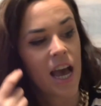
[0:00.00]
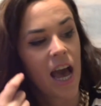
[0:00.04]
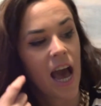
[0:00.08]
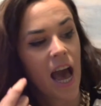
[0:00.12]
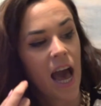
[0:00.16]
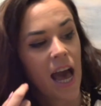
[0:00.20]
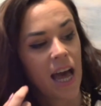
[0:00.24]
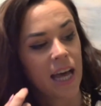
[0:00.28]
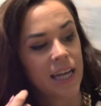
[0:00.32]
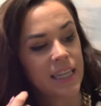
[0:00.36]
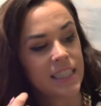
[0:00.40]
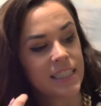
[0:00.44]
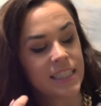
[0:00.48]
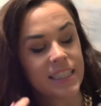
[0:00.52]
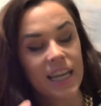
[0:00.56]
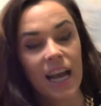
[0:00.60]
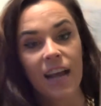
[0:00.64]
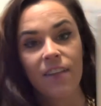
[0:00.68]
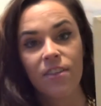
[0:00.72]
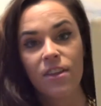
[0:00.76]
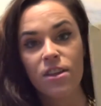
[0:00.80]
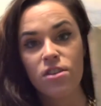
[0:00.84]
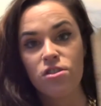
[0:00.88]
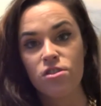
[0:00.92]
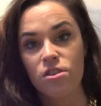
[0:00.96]
And yeah,
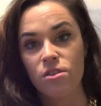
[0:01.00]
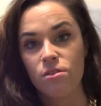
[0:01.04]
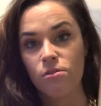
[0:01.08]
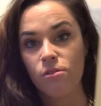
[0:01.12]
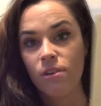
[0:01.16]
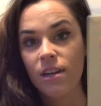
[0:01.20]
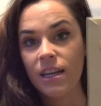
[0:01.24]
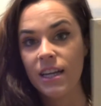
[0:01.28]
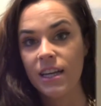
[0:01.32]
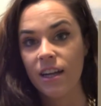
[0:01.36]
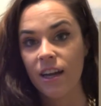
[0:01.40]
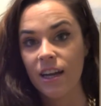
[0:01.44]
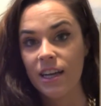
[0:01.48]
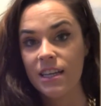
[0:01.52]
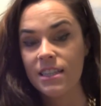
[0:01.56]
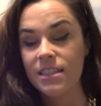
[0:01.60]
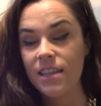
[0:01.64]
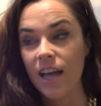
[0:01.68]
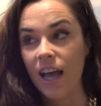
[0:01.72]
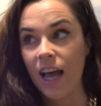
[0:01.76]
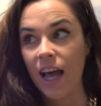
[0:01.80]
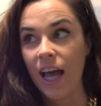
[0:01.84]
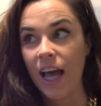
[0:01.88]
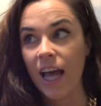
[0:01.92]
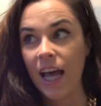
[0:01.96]
these are just really nice,
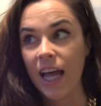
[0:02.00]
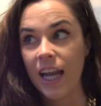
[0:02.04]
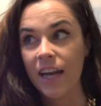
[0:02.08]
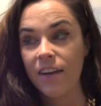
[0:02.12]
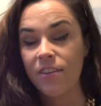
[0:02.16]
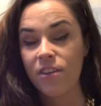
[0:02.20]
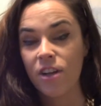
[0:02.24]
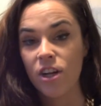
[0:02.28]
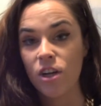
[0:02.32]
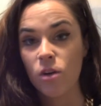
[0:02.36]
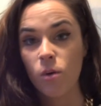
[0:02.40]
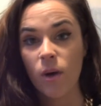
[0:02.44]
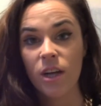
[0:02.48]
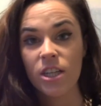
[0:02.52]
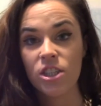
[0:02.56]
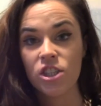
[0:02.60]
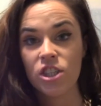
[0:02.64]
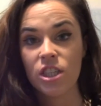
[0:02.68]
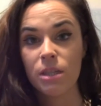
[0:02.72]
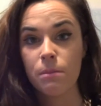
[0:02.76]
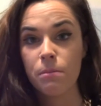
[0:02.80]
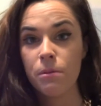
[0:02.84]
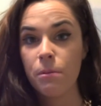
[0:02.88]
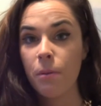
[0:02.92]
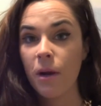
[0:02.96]
and they're quite
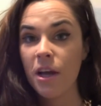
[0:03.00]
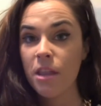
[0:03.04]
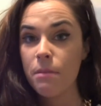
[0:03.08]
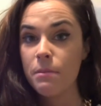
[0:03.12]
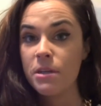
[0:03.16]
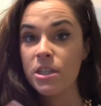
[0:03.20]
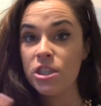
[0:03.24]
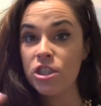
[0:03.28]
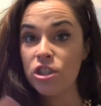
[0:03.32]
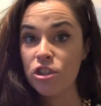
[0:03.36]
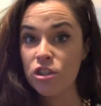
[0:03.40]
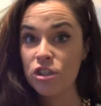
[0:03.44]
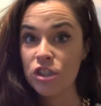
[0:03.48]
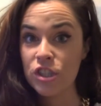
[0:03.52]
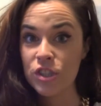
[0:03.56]
cheap. You buy them in Dunn